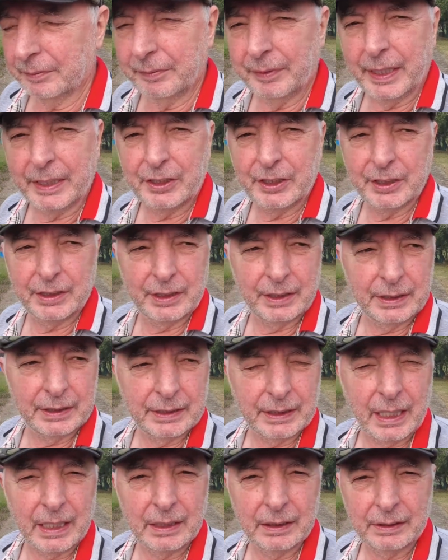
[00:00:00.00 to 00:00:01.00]
veggies and
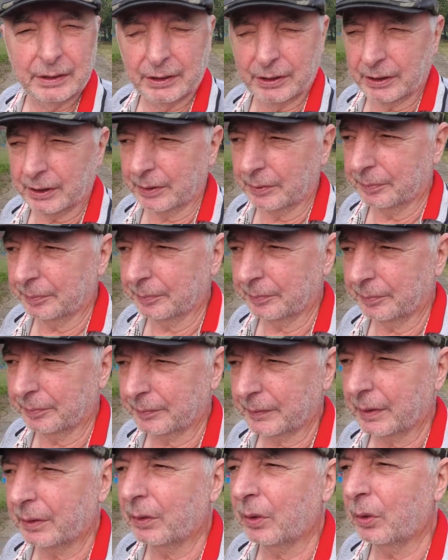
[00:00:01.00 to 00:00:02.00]
salads,
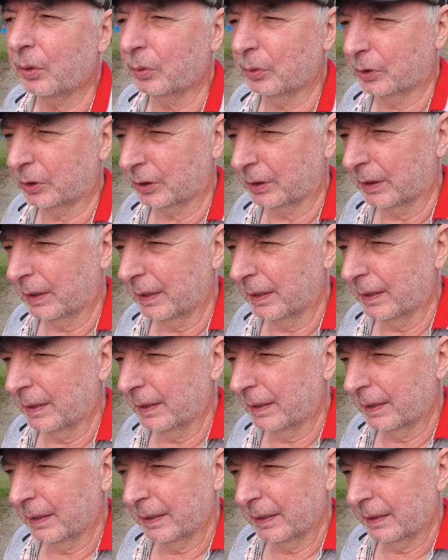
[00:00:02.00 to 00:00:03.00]
loads.
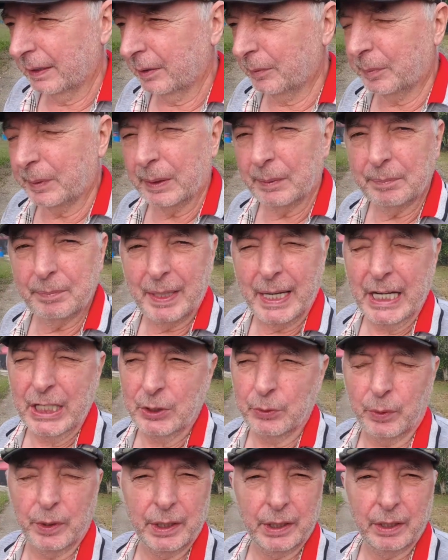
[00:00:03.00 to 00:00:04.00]
You'd be
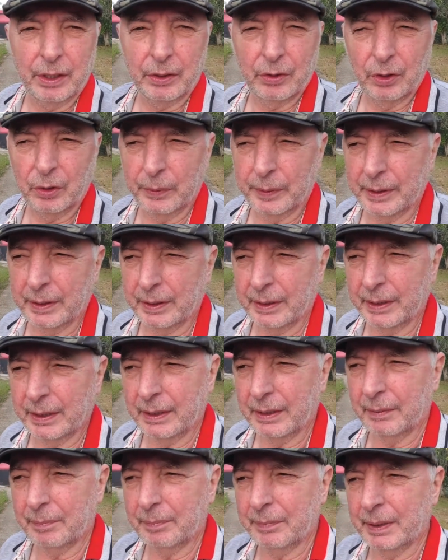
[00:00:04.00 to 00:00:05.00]
amazed what you can grow in
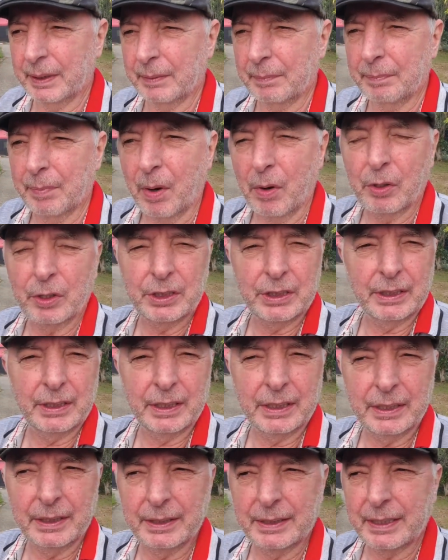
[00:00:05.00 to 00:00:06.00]
a box,
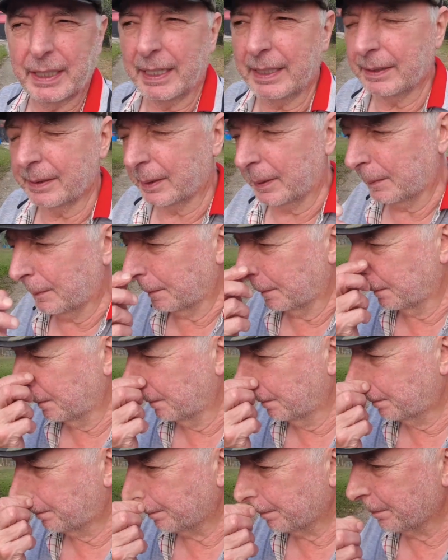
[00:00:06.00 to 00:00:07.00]
in a container.
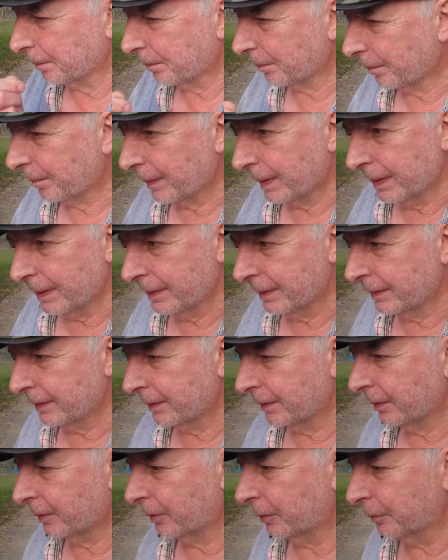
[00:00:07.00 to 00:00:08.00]

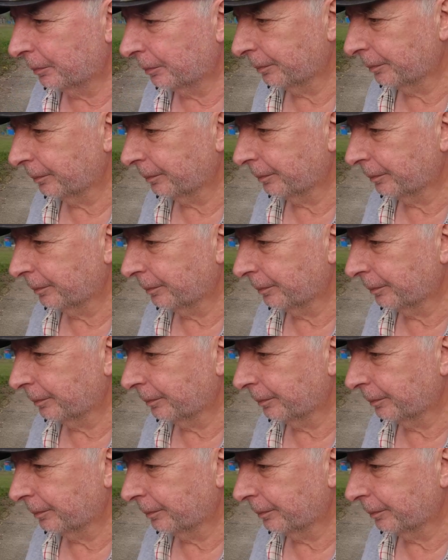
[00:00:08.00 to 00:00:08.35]
So